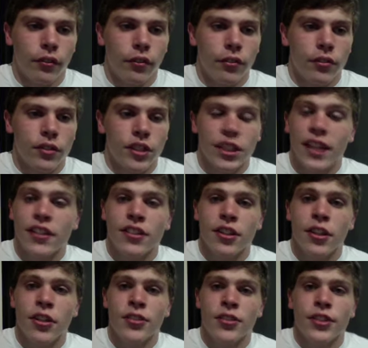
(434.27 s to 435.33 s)

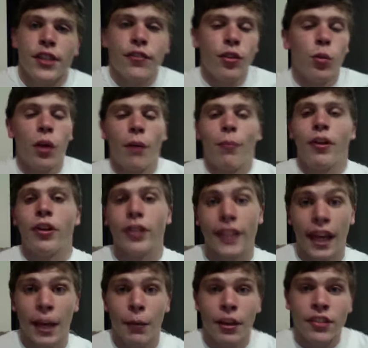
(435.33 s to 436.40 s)
Sensors, if you want better
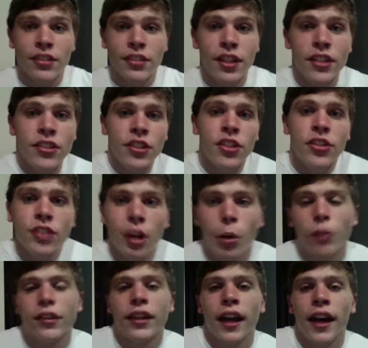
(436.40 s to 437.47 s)
gaming sensors, go
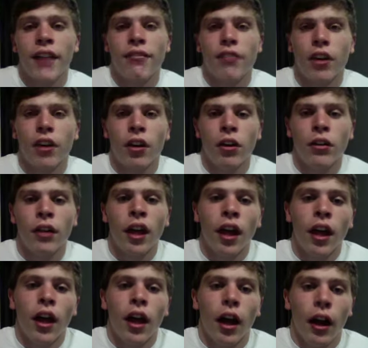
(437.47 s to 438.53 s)
with the iPhone.
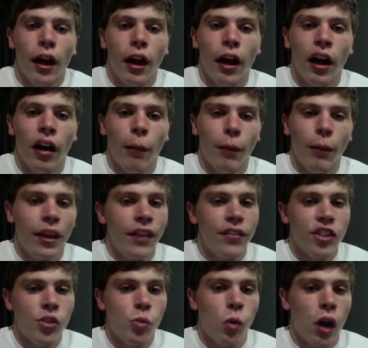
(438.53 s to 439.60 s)
If
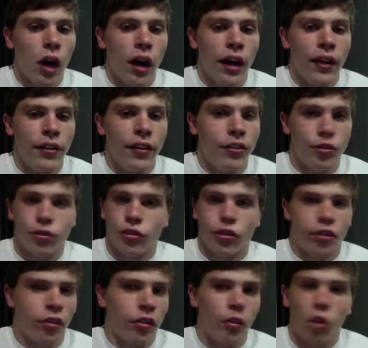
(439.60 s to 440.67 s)
you want
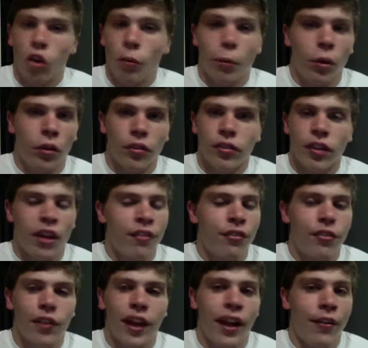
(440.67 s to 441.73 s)
just normal stuff,
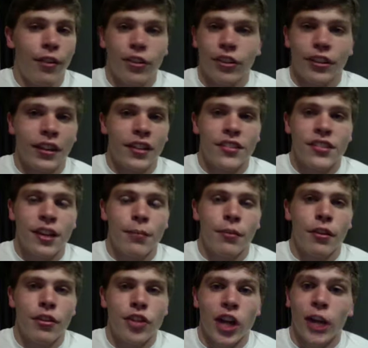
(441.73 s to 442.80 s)
everything except
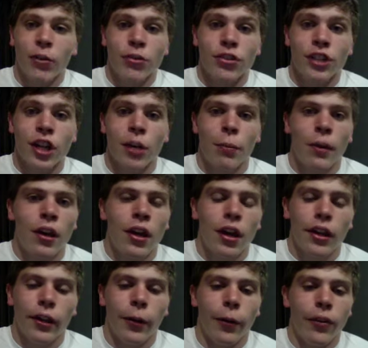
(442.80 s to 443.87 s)
the gyroscope,
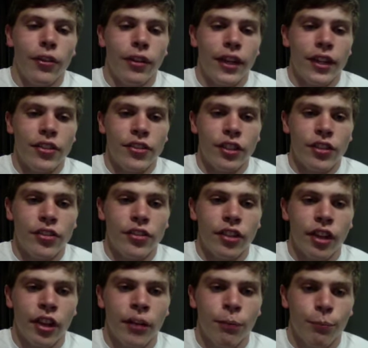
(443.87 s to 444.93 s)
go with HTC.